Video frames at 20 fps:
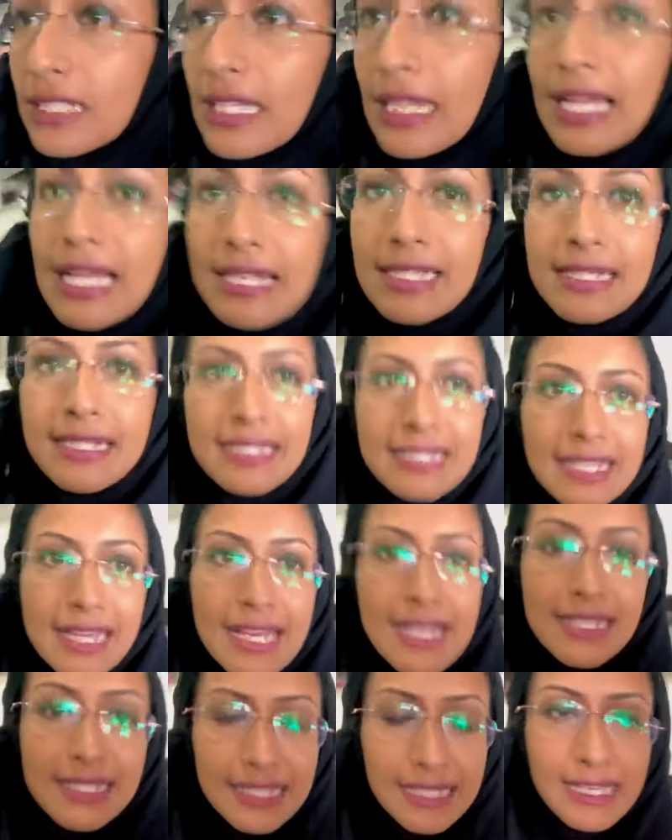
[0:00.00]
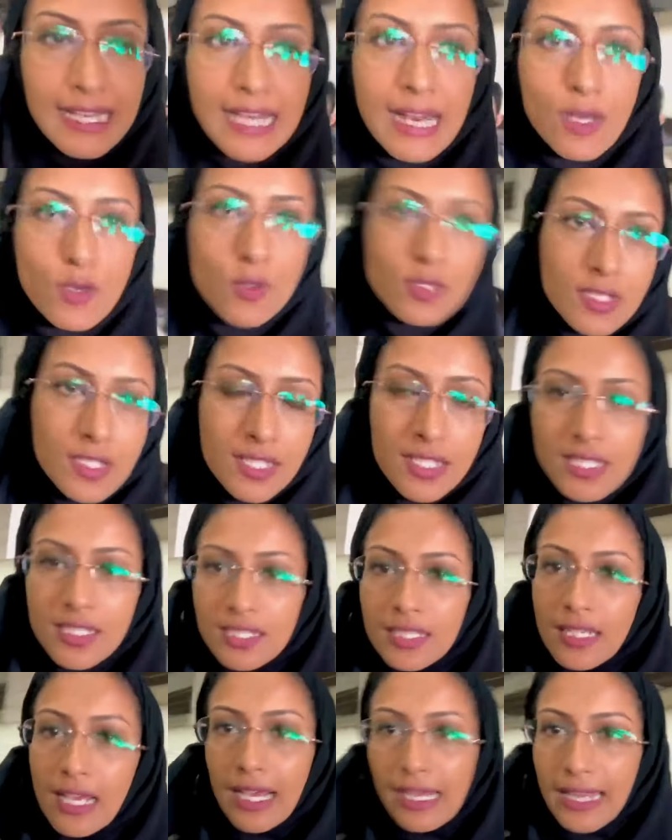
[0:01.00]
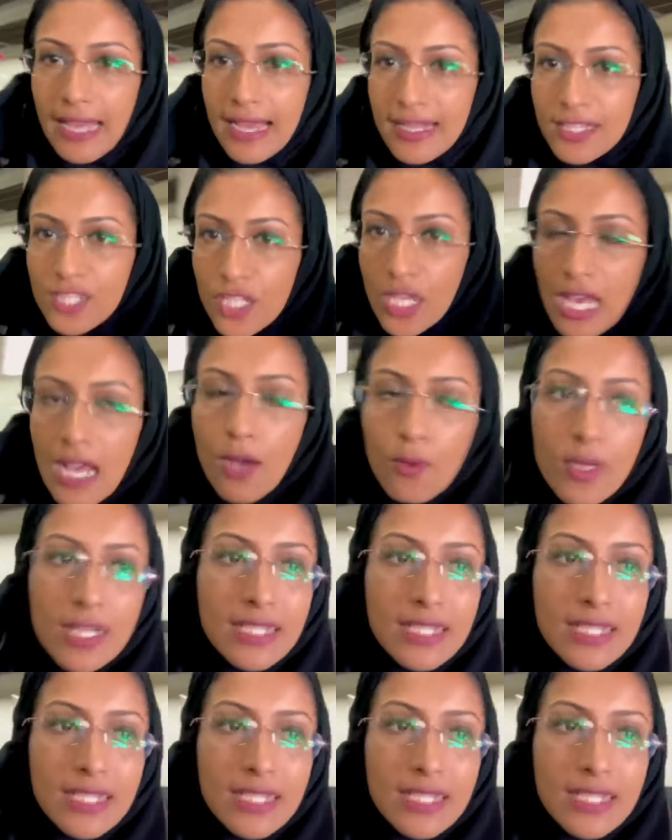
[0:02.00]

let's get out and head to our